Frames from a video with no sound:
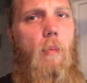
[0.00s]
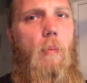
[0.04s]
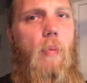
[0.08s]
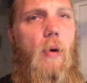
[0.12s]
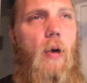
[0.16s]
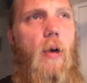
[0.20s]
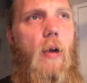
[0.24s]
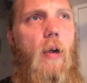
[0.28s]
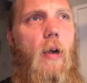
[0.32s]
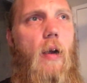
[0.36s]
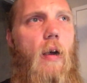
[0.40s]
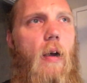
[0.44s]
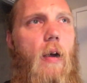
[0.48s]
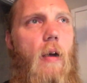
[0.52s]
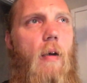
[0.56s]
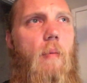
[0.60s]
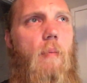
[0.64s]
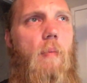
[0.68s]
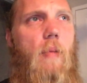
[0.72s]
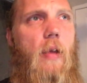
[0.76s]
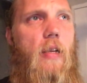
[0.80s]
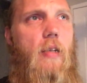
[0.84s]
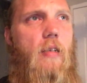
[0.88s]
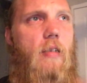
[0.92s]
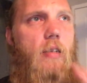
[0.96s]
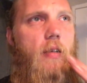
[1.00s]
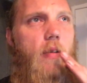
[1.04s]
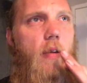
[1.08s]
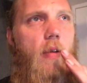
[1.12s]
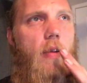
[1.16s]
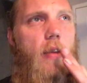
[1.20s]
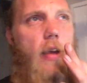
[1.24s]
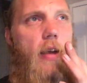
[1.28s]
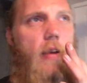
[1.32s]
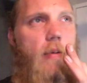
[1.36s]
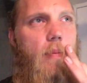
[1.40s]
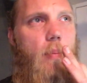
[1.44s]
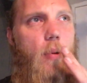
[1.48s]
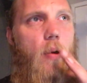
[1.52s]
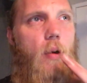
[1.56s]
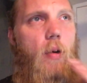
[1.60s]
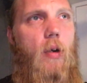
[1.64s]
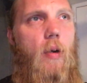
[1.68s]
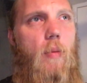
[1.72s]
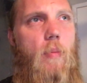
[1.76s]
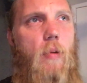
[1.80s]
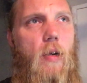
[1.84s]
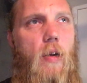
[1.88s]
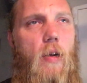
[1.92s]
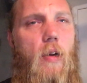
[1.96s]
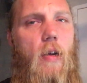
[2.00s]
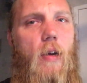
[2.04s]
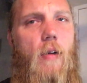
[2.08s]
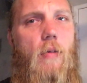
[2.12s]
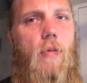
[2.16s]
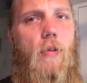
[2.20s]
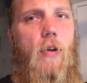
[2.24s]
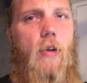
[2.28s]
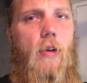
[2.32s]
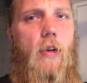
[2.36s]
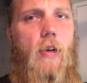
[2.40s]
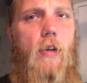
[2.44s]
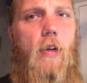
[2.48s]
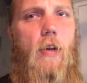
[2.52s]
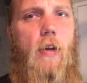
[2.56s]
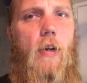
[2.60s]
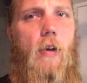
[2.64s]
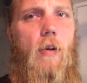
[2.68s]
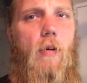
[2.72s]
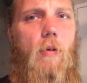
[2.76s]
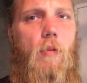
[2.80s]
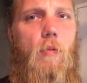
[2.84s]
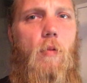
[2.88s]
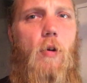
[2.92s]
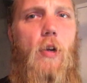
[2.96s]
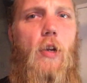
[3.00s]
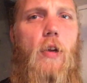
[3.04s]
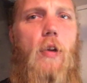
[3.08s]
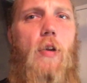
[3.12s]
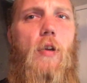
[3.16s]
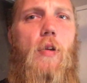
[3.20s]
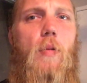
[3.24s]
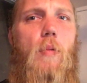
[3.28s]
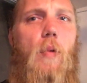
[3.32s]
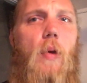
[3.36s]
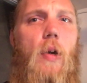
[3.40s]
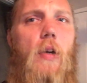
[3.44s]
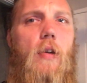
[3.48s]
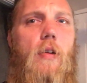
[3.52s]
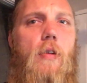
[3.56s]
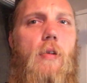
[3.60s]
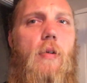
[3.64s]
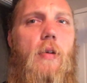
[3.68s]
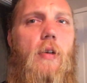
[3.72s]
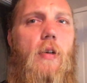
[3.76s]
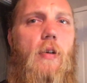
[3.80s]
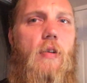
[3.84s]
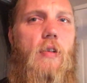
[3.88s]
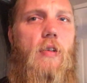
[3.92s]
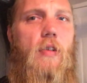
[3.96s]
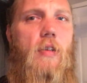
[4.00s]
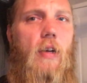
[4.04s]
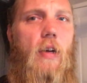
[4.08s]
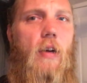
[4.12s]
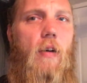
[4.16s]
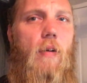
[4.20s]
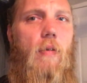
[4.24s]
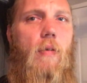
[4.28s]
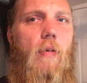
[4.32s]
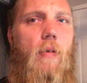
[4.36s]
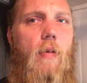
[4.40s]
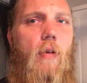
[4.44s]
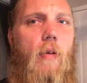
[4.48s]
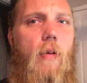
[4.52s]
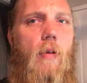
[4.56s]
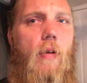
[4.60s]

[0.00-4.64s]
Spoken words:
but that part I'm going to cover in, you know, when you do want to do it yourself.